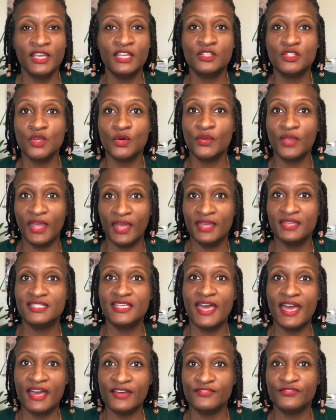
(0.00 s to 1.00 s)
It's okay to
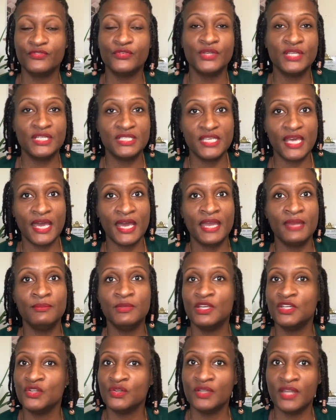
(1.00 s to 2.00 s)
have free time
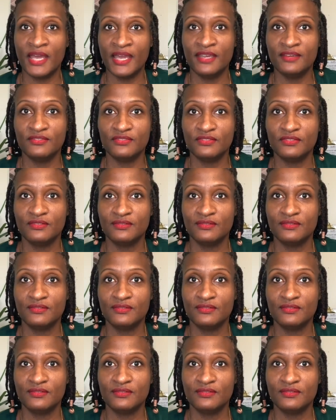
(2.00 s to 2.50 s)
in your life.